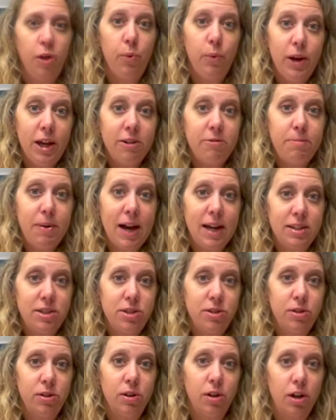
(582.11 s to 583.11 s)
We have
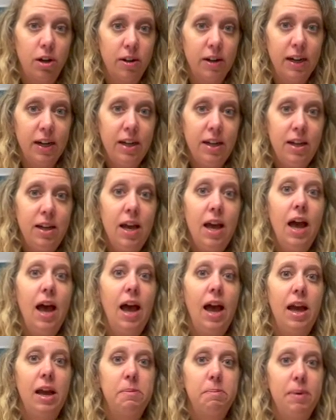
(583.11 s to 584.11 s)
Pastor Laura
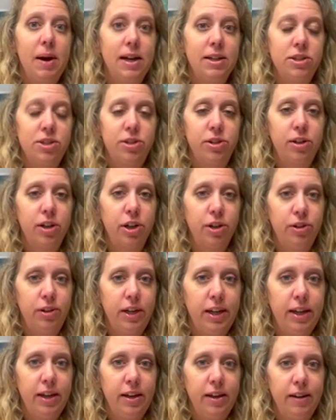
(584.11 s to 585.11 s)
and Pastor
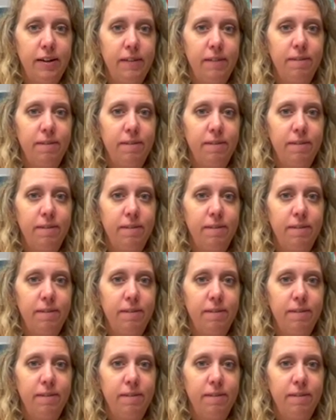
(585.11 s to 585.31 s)
Cody.